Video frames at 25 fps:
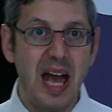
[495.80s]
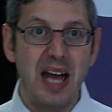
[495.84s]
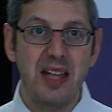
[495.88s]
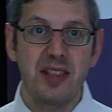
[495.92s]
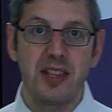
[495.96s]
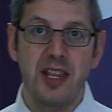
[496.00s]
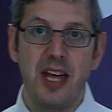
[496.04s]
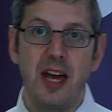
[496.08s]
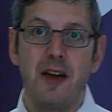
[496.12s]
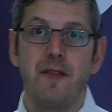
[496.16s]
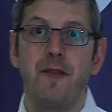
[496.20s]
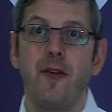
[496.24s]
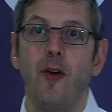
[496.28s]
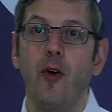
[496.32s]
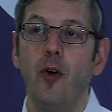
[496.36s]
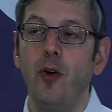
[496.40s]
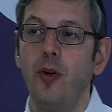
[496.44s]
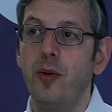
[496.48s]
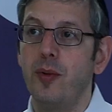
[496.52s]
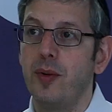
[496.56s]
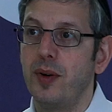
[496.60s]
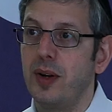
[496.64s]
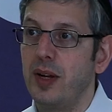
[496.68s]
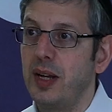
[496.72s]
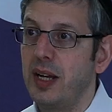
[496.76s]
And
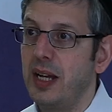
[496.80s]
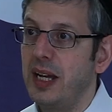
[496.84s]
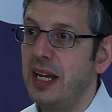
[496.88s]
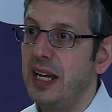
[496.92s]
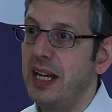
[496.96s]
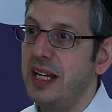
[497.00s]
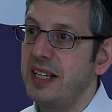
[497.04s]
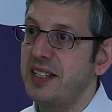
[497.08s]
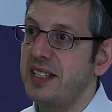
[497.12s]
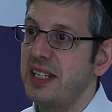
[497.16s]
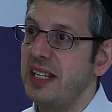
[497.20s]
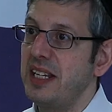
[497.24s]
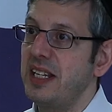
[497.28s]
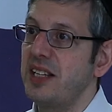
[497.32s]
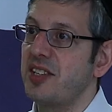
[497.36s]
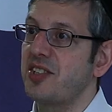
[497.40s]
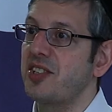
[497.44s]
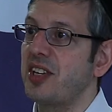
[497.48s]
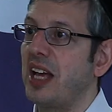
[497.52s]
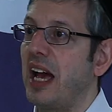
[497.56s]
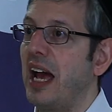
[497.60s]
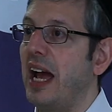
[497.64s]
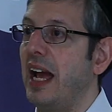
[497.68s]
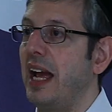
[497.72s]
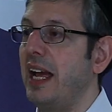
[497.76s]
therefore, it
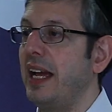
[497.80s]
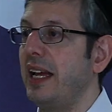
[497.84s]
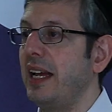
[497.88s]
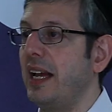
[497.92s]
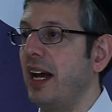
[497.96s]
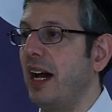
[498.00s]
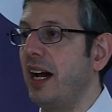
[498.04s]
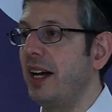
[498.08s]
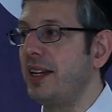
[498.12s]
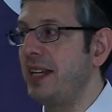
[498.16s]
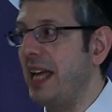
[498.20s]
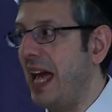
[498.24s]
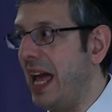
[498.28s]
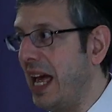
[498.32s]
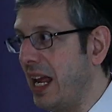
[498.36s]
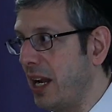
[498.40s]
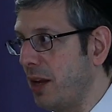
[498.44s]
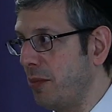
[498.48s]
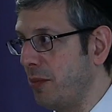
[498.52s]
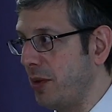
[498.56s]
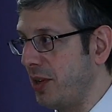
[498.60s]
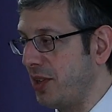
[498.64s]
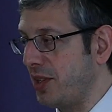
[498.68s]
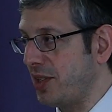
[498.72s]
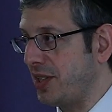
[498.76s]
is an
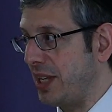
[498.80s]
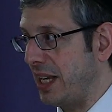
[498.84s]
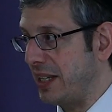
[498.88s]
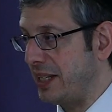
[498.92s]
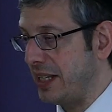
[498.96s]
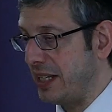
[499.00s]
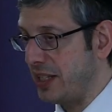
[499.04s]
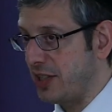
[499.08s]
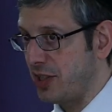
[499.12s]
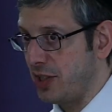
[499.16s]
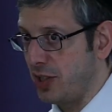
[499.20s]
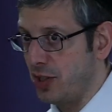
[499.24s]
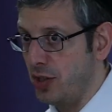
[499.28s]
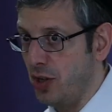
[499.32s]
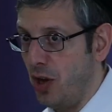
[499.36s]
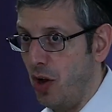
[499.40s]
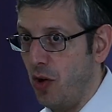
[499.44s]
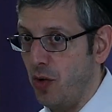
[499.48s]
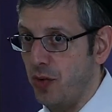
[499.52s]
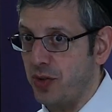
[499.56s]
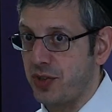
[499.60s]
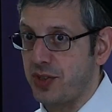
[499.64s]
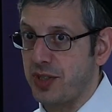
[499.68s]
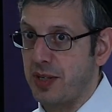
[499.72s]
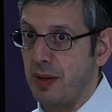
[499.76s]
element that is
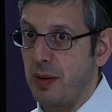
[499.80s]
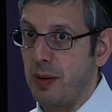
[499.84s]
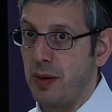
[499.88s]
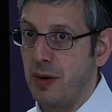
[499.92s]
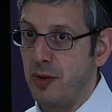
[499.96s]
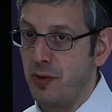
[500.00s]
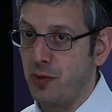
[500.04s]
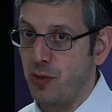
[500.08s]
not